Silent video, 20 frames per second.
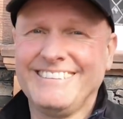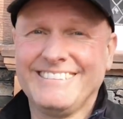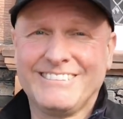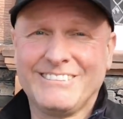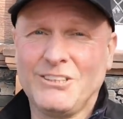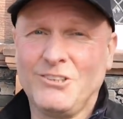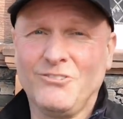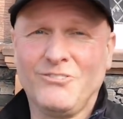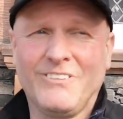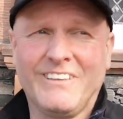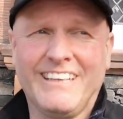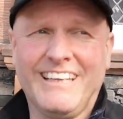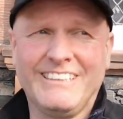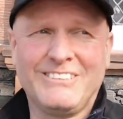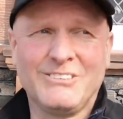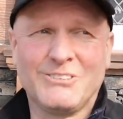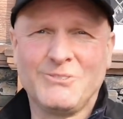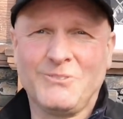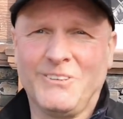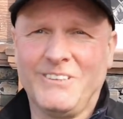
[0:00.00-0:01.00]
It's lovely. I
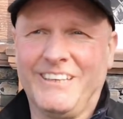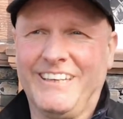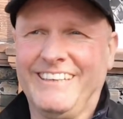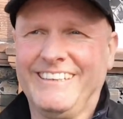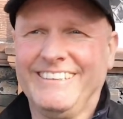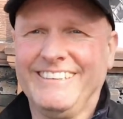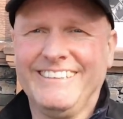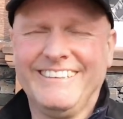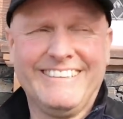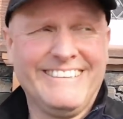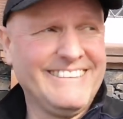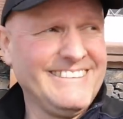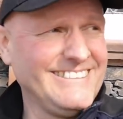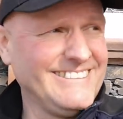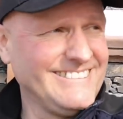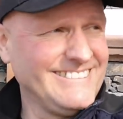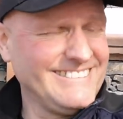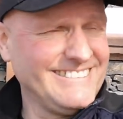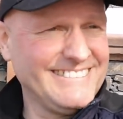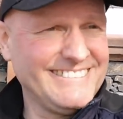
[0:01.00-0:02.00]
just want
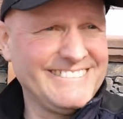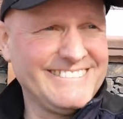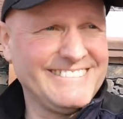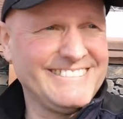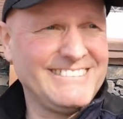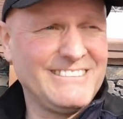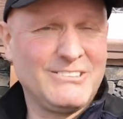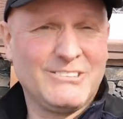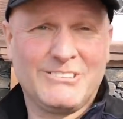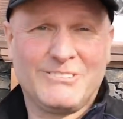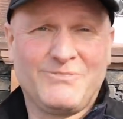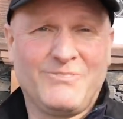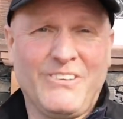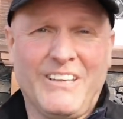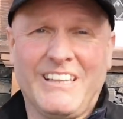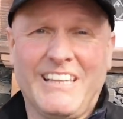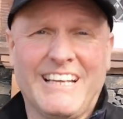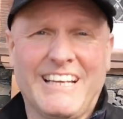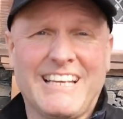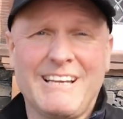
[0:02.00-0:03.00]
to
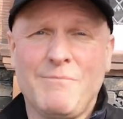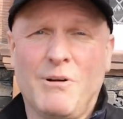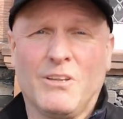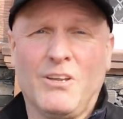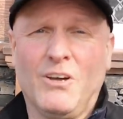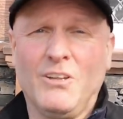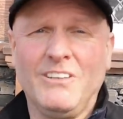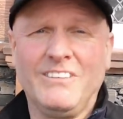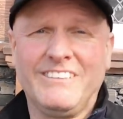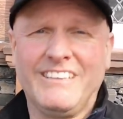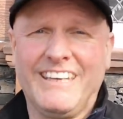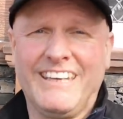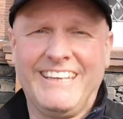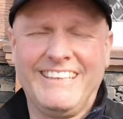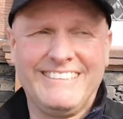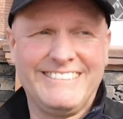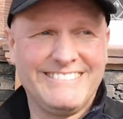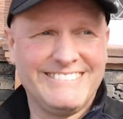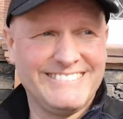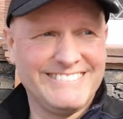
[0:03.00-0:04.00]
feel like I'm on holiday.